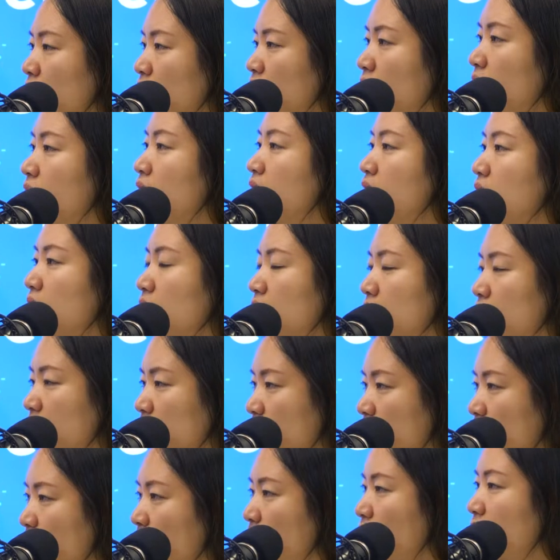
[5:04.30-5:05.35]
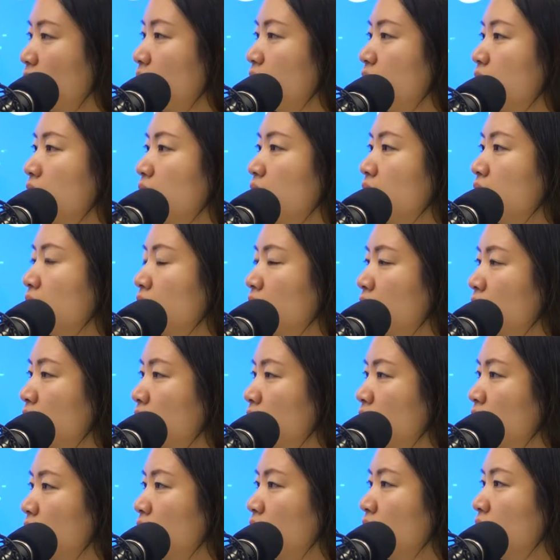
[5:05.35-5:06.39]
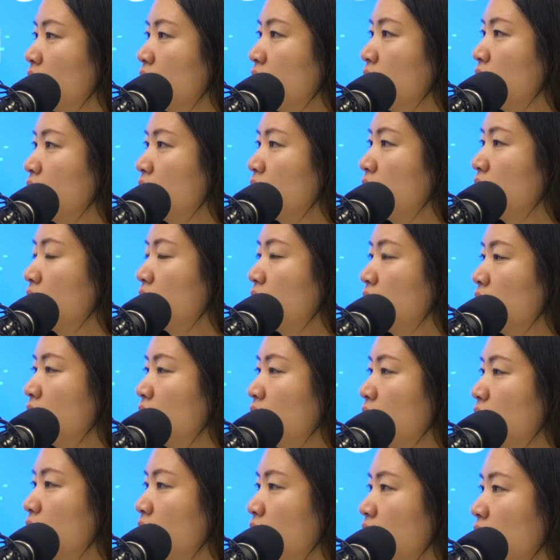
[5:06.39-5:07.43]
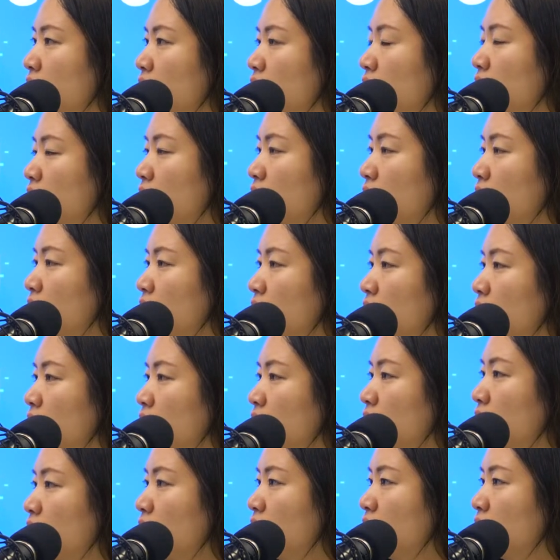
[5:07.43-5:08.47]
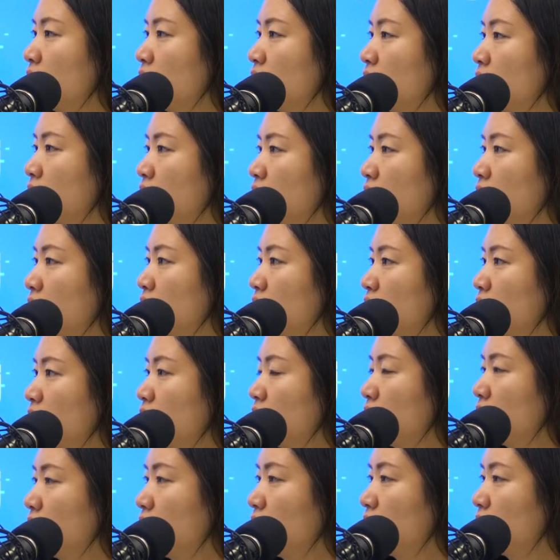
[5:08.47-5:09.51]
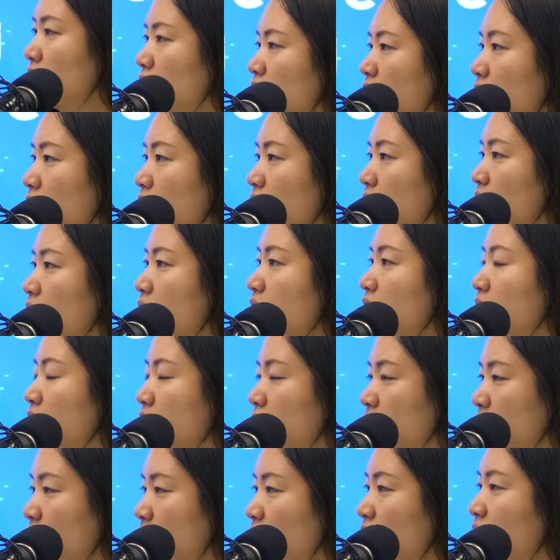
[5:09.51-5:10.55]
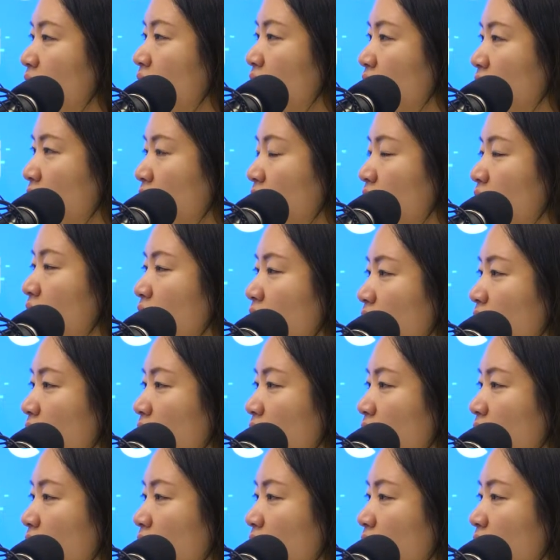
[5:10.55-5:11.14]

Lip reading: The person shown says nothing.